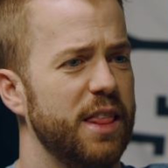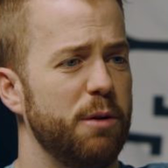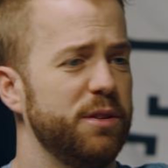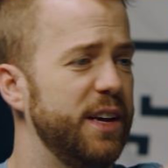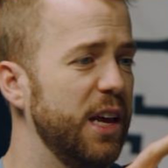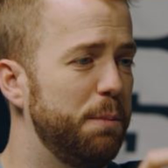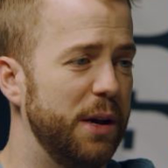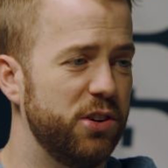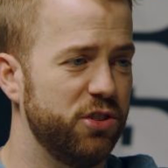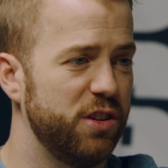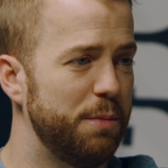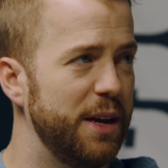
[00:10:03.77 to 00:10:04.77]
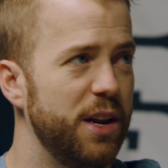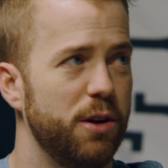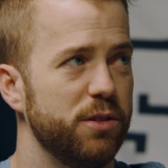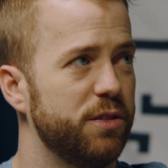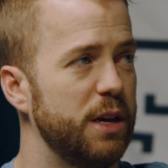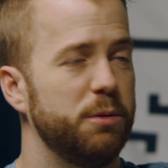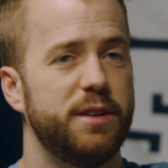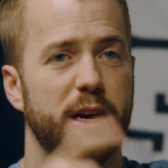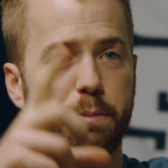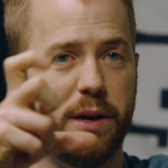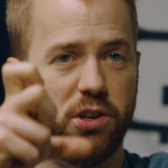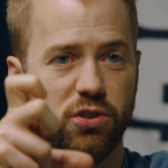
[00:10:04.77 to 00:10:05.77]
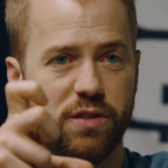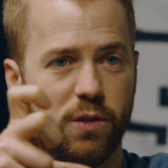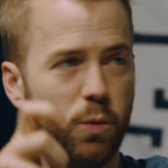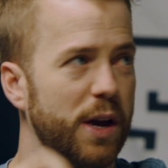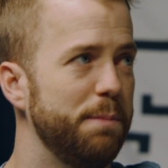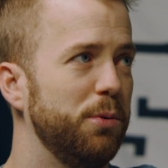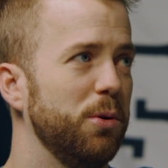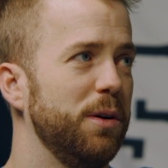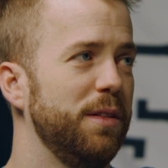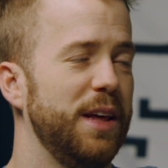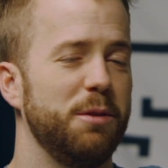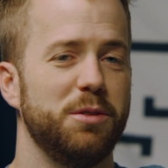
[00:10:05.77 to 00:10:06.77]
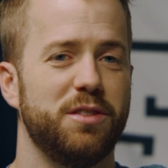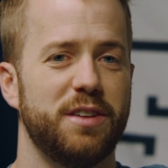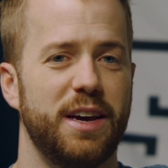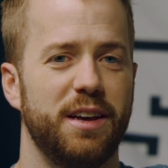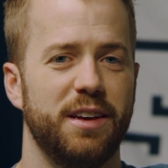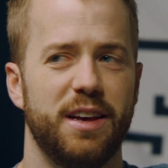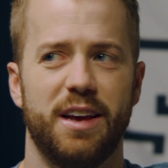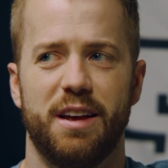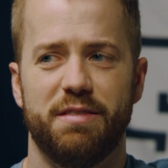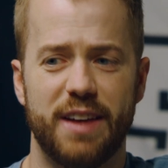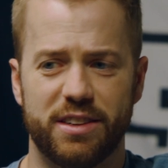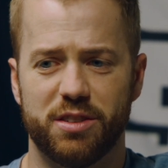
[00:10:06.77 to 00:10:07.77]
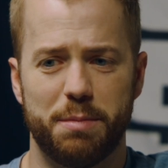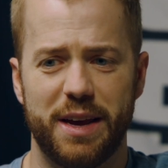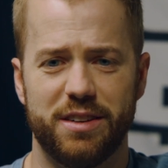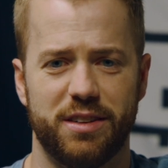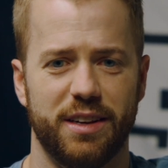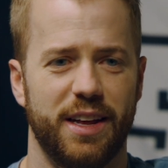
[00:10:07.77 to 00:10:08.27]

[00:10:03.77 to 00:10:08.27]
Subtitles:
They were taking pictures of my notes. They would take pictures of the whiteboard, and they would say, "That's amazing.